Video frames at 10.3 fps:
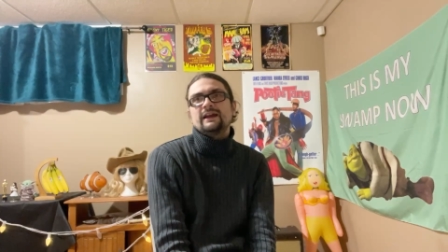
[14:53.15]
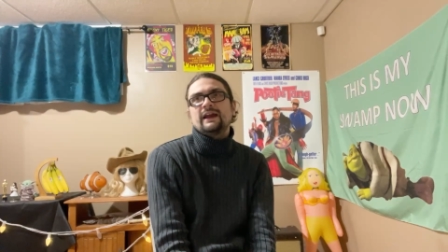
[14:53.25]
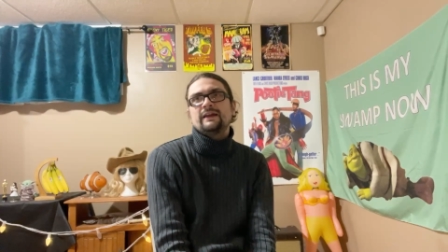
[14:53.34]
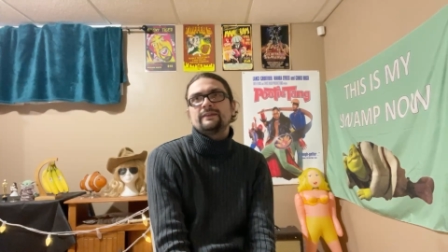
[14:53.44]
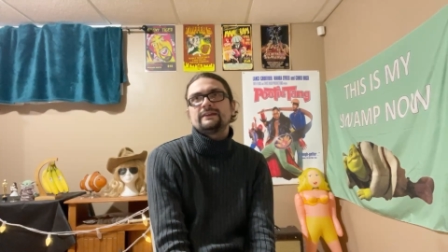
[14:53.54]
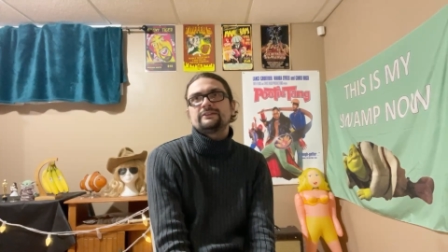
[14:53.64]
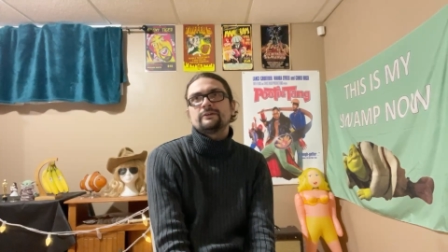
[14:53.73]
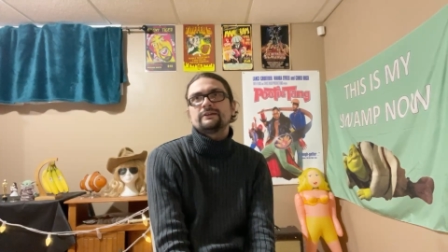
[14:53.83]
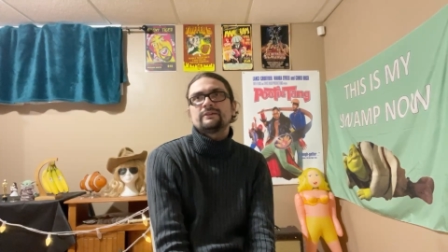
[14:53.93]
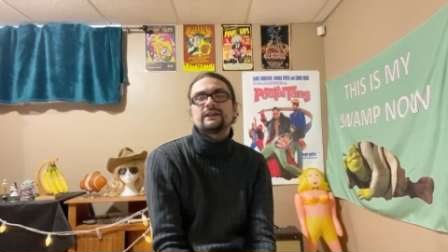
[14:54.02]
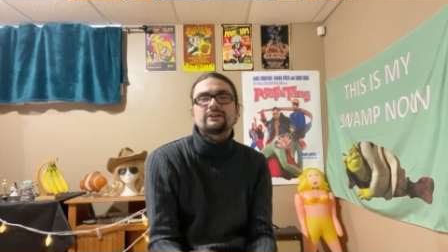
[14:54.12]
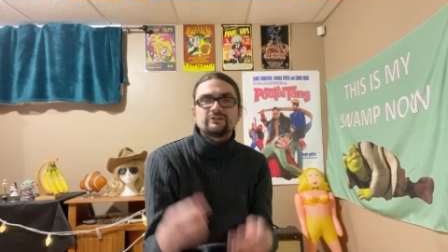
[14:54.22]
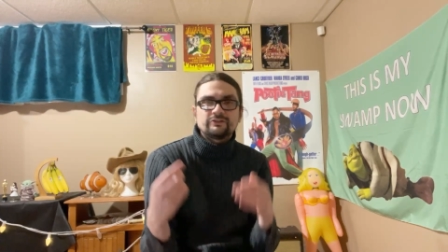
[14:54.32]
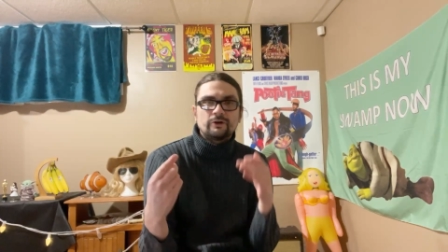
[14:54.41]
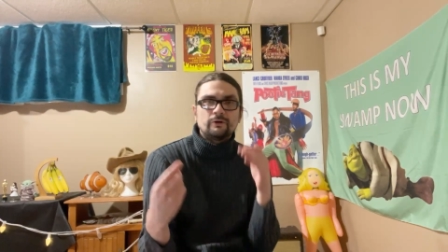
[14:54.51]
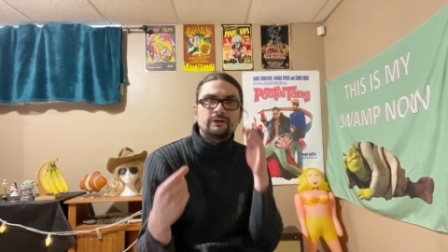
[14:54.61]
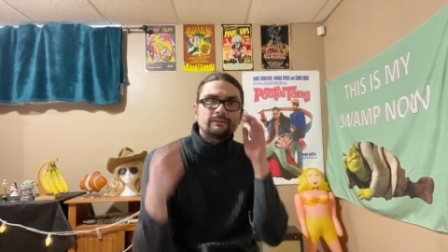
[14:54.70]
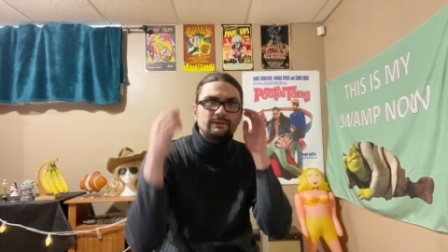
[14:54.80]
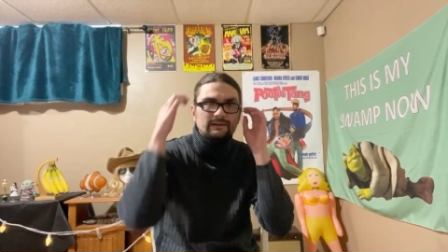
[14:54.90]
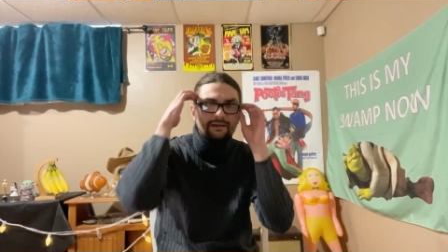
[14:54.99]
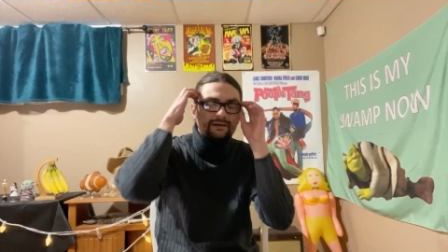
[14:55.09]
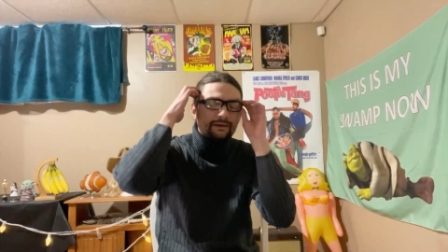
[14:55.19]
And they don't even, like, show him,